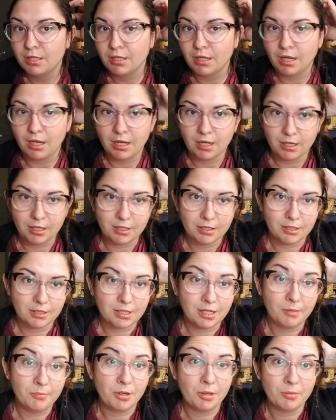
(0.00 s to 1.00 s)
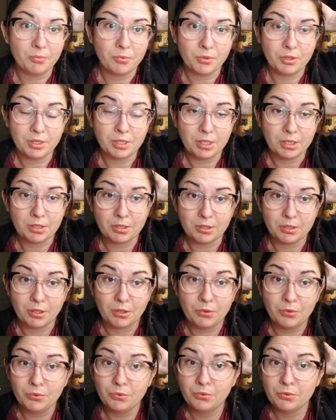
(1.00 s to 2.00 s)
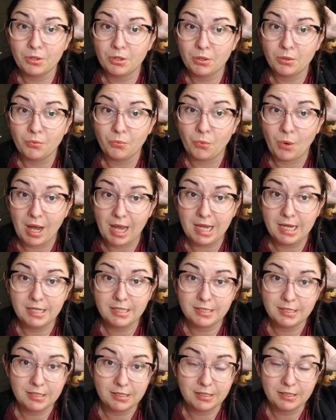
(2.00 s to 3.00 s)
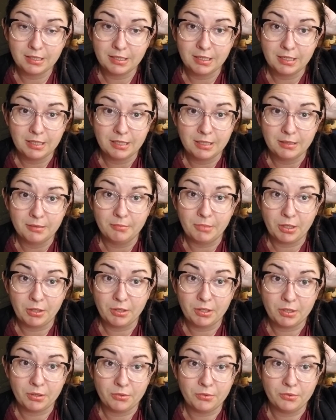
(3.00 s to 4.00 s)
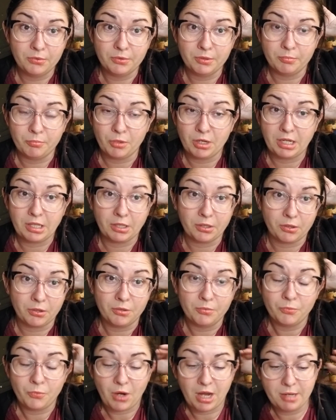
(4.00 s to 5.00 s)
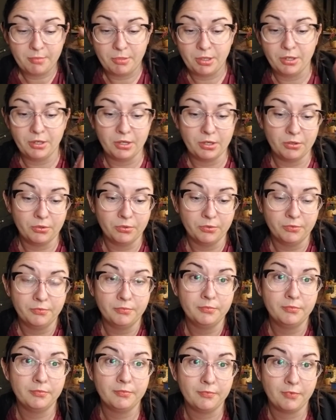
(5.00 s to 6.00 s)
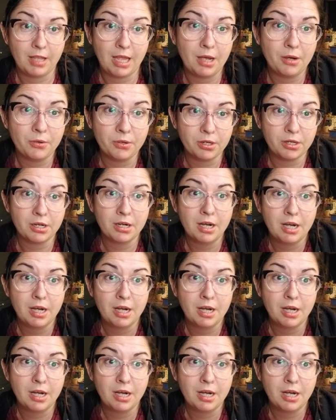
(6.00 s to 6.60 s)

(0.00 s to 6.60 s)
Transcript: come up with their own white marigold, to breed their own white marigold flower